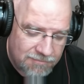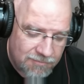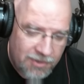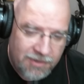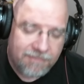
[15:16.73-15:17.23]

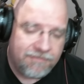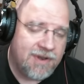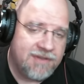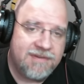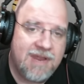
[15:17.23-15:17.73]
with your
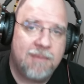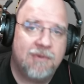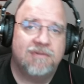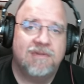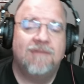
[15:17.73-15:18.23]
friends,
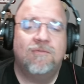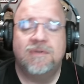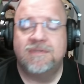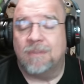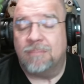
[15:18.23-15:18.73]
neighbors, loved
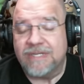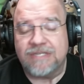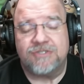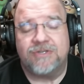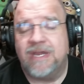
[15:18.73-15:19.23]
ones, complete
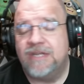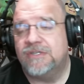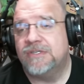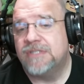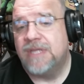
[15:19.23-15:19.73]

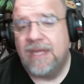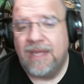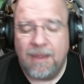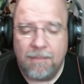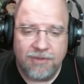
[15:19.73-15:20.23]
strangers,
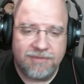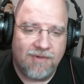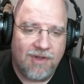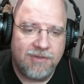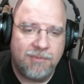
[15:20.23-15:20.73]
and most of
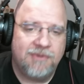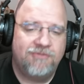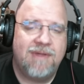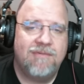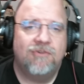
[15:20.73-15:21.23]
all, do me a
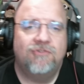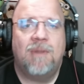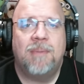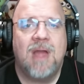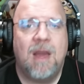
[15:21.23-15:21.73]
favor and
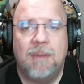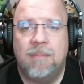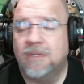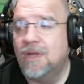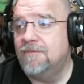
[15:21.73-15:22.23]
drop a comment below.